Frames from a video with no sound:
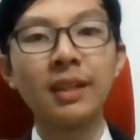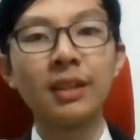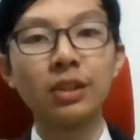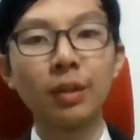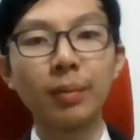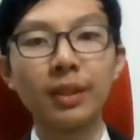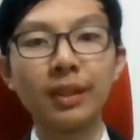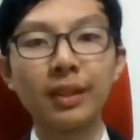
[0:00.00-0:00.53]

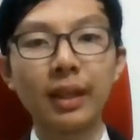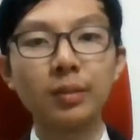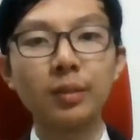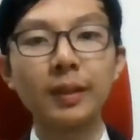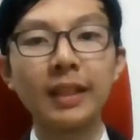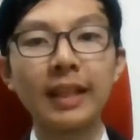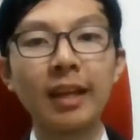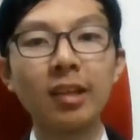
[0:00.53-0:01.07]
so many times,
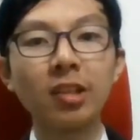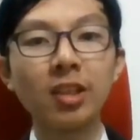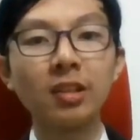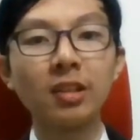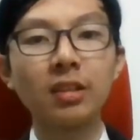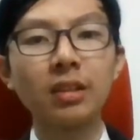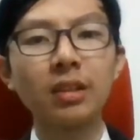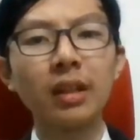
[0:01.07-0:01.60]
but the ending
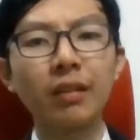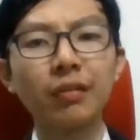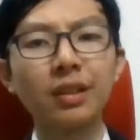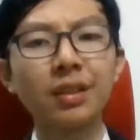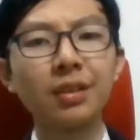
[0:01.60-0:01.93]
left